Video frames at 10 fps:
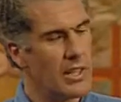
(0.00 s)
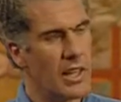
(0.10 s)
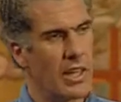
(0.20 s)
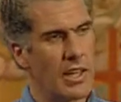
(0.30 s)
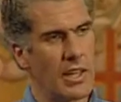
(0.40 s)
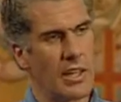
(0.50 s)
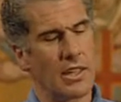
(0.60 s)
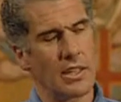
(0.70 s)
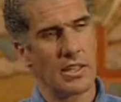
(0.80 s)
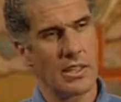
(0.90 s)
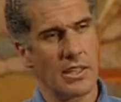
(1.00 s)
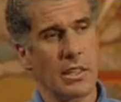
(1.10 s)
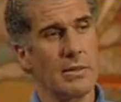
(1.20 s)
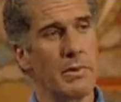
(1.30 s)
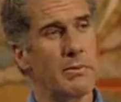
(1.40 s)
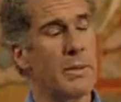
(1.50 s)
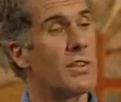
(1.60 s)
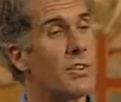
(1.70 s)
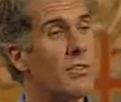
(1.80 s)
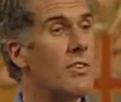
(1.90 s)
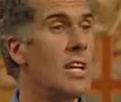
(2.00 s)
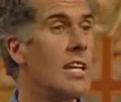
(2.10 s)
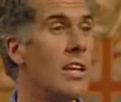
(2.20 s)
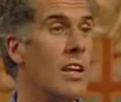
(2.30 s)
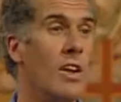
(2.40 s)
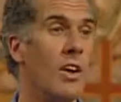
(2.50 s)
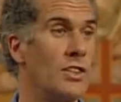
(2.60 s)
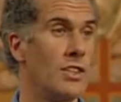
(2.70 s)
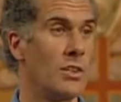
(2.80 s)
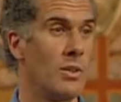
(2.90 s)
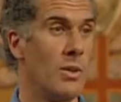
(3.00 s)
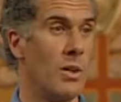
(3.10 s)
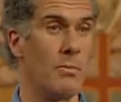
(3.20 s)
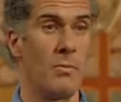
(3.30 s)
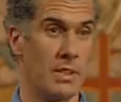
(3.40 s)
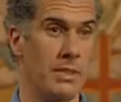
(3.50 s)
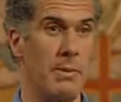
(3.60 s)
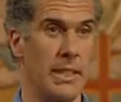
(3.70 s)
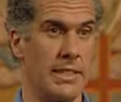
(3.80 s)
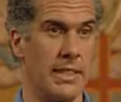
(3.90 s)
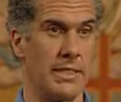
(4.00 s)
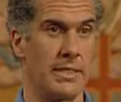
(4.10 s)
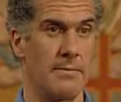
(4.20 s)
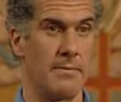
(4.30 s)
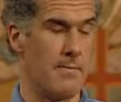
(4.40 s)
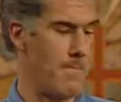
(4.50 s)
There seem to me to be three logical possibilities.